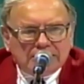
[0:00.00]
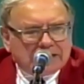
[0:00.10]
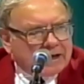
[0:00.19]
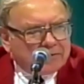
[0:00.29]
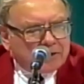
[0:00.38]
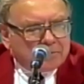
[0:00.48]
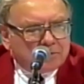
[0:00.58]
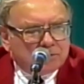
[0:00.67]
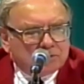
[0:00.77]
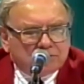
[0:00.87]
can they
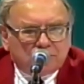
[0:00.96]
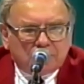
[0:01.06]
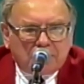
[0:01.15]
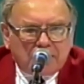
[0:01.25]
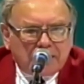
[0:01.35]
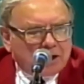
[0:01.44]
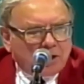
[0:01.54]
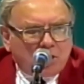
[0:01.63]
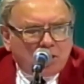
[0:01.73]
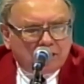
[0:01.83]
produce if we're buying
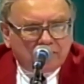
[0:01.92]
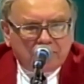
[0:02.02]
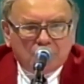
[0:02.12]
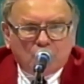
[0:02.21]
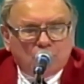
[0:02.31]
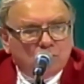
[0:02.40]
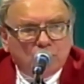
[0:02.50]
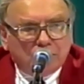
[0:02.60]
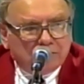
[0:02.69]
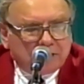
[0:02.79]
all of them, or
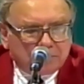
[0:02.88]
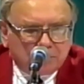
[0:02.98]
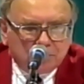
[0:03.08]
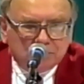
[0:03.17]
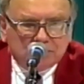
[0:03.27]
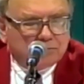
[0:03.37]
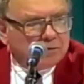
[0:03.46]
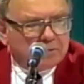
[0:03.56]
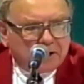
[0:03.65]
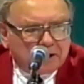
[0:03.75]
will they produce if we're
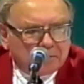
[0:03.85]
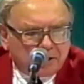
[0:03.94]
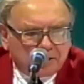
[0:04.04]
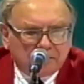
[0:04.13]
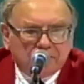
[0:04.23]
buying part of